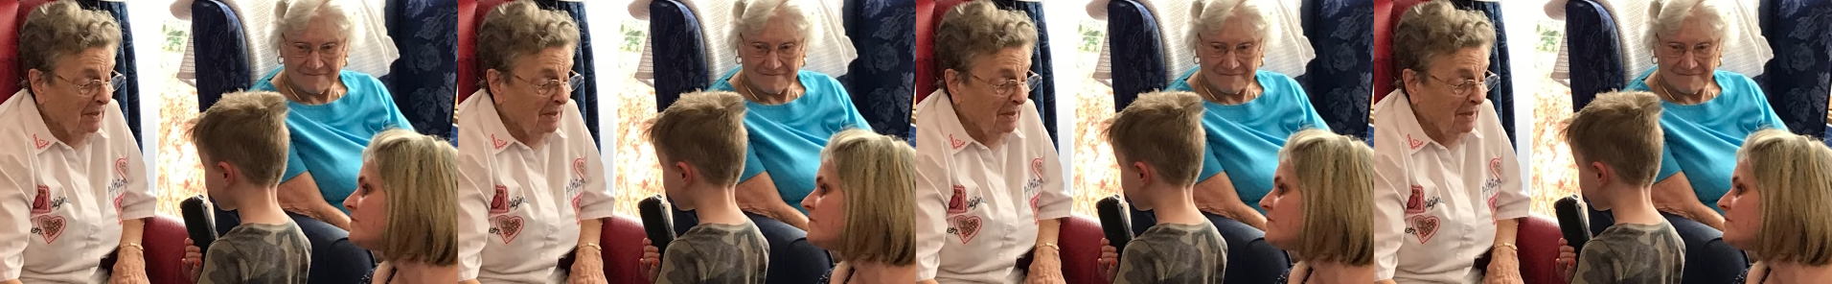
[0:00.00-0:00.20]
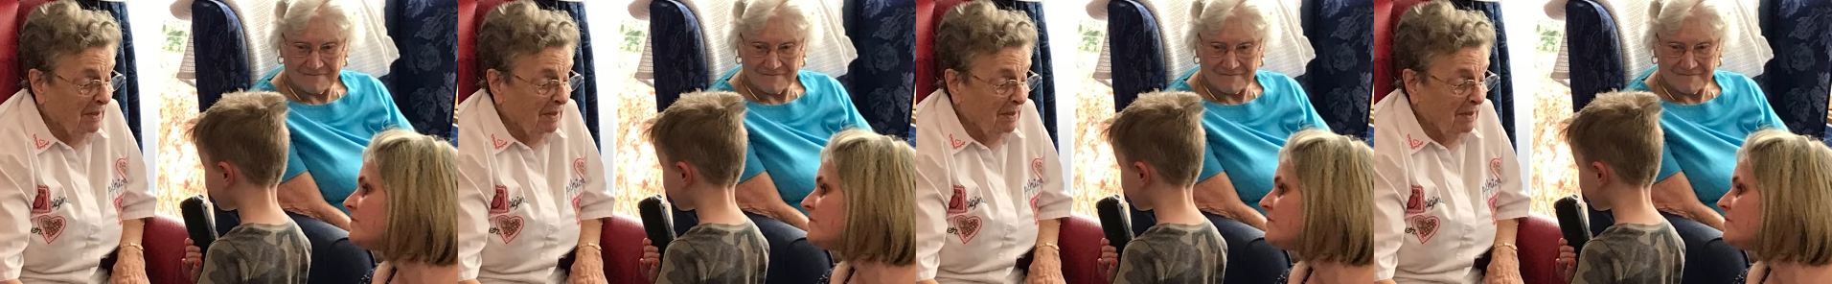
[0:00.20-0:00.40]

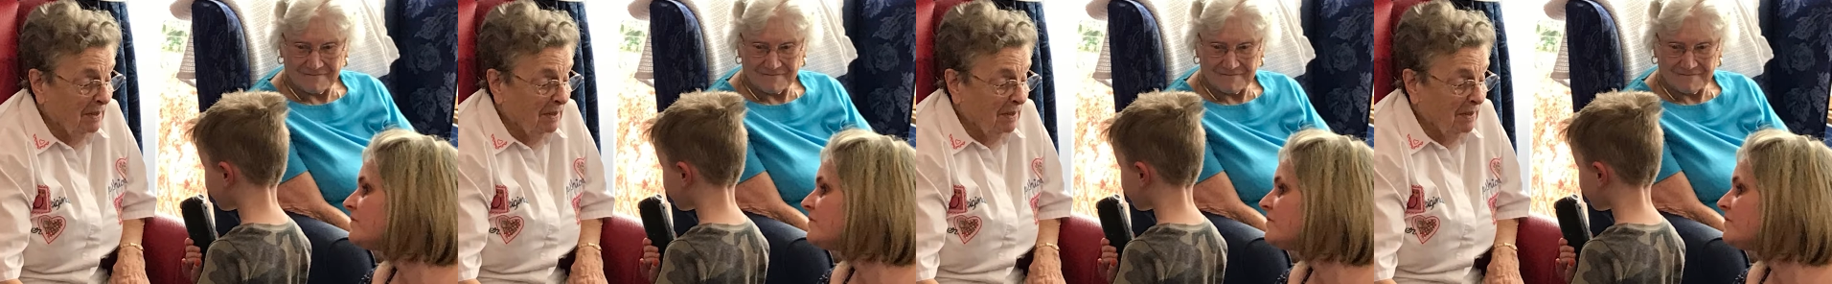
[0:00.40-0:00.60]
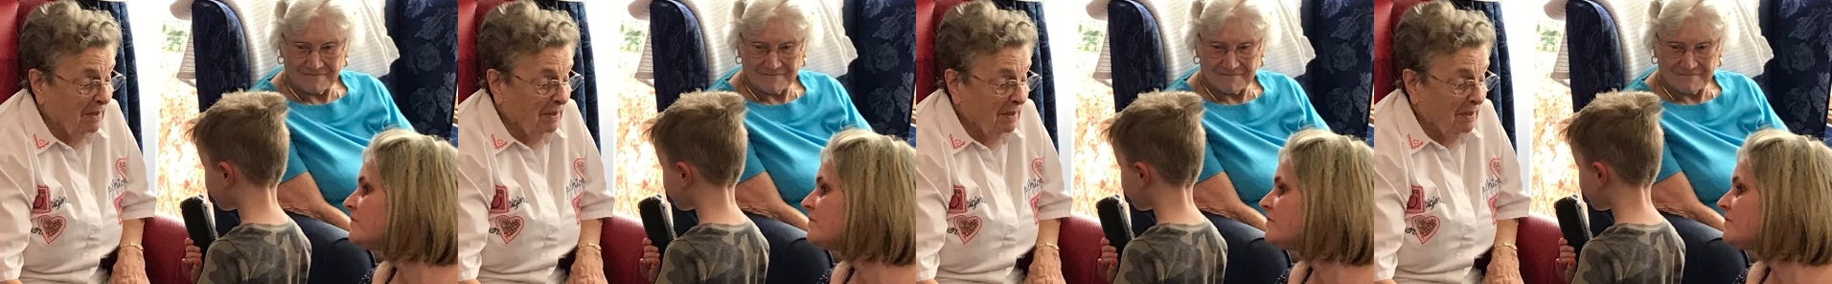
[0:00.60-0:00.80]

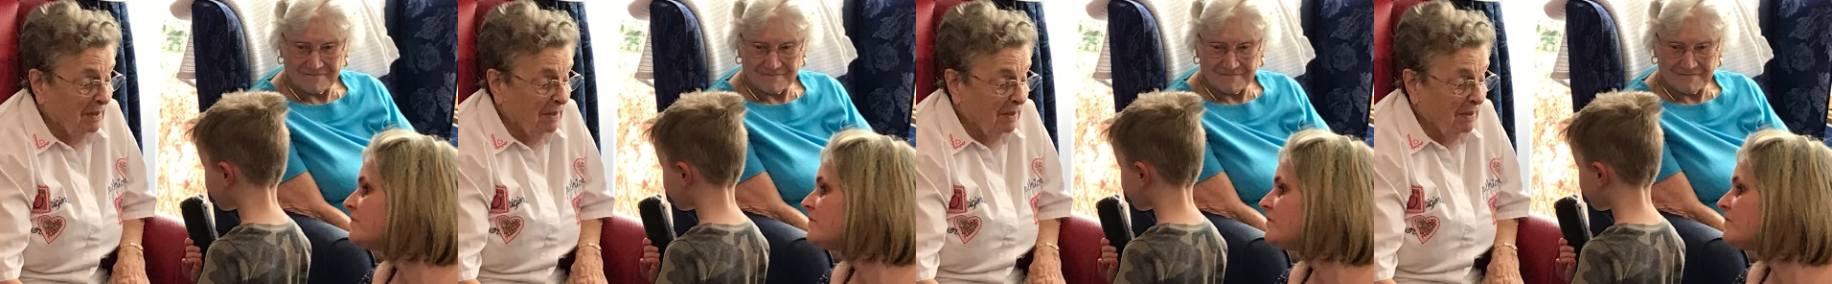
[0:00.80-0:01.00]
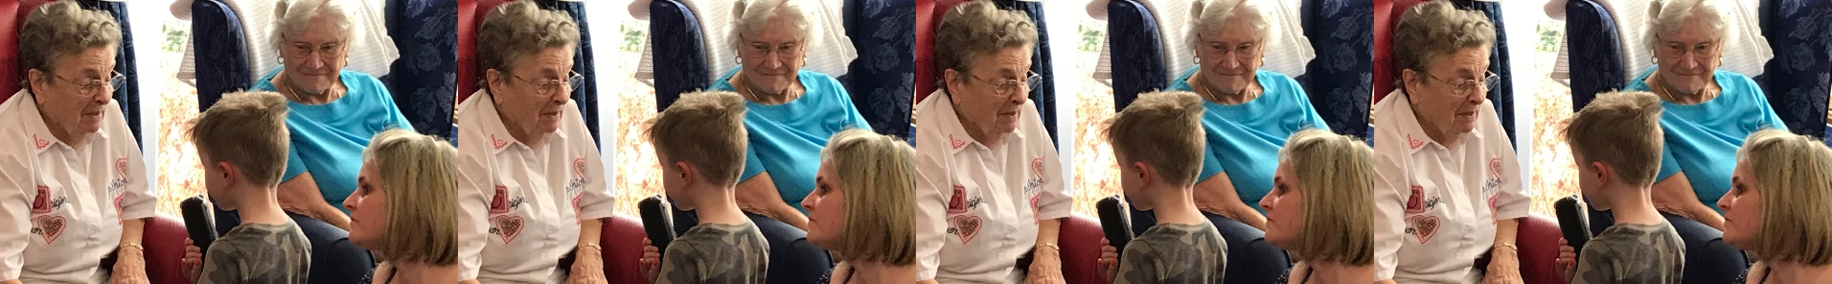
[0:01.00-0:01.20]

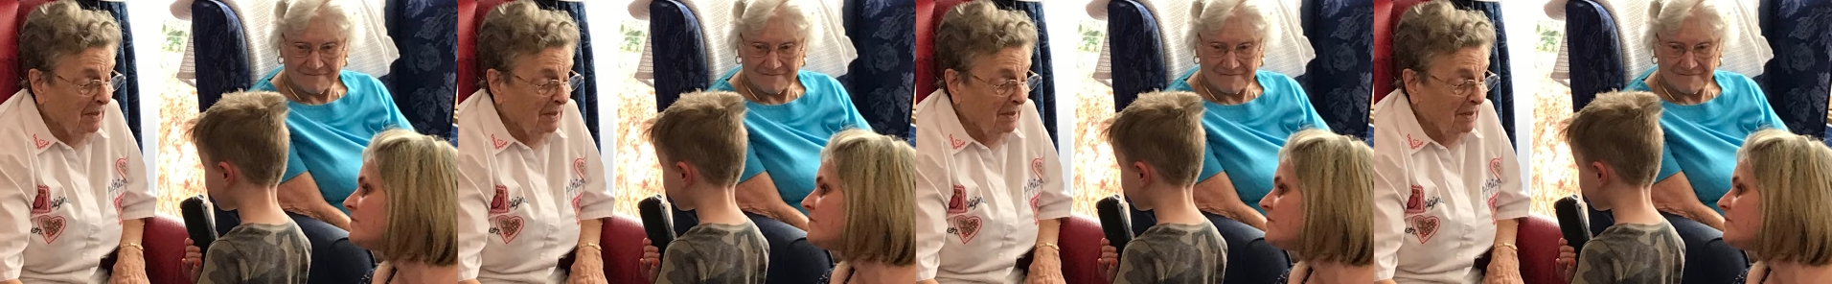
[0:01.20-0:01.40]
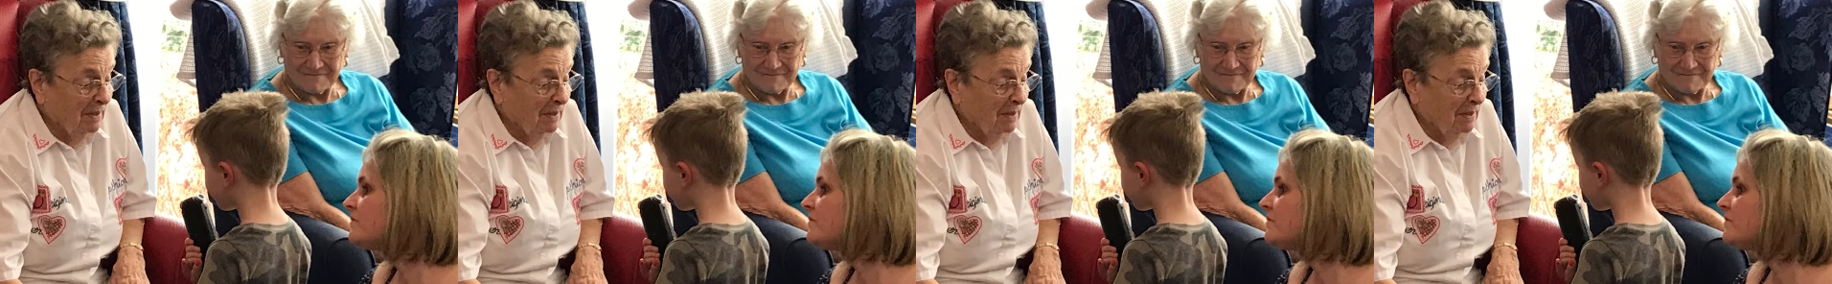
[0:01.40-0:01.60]

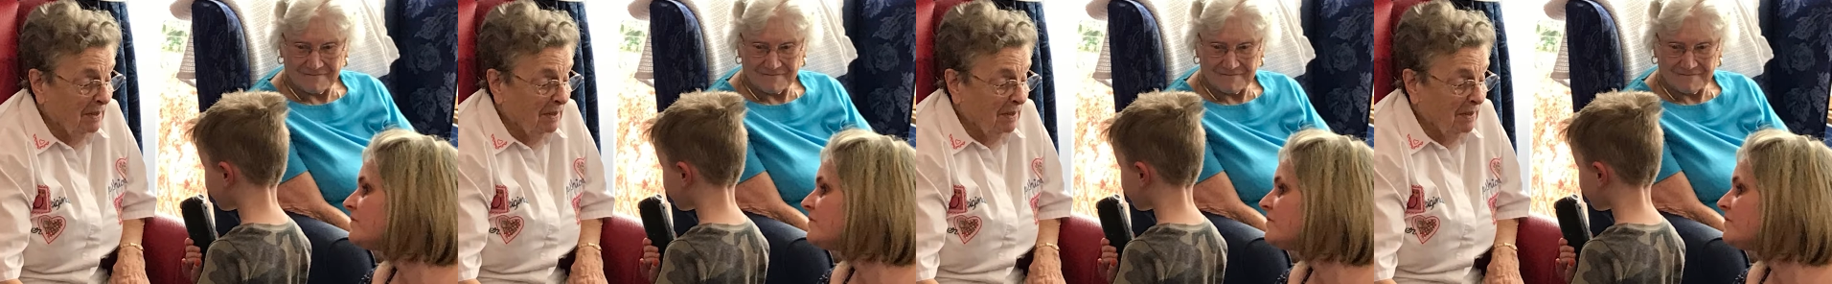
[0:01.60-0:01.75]
(no one is talking)